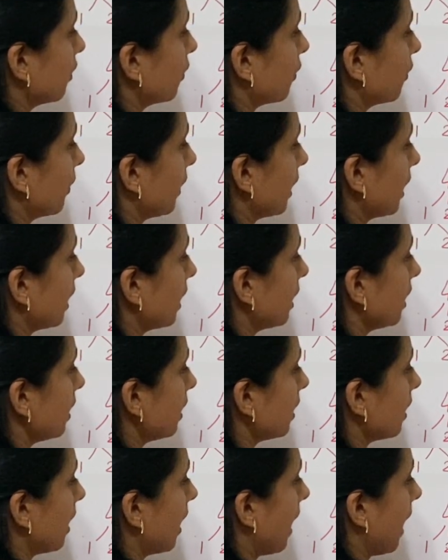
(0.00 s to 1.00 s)
3
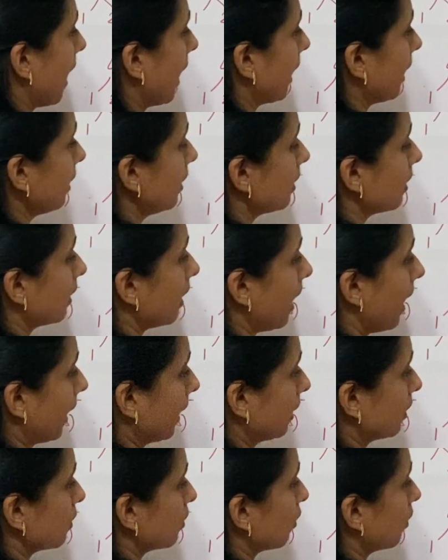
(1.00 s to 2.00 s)
and
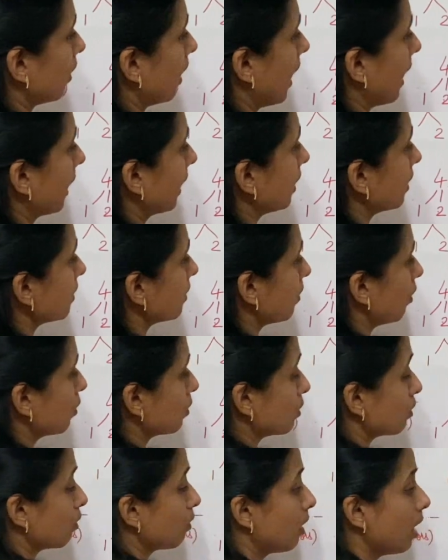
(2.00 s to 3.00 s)
9. So 9 is
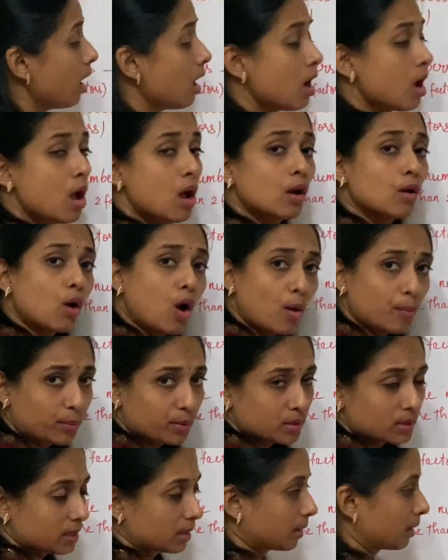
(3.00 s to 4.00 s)
also a composite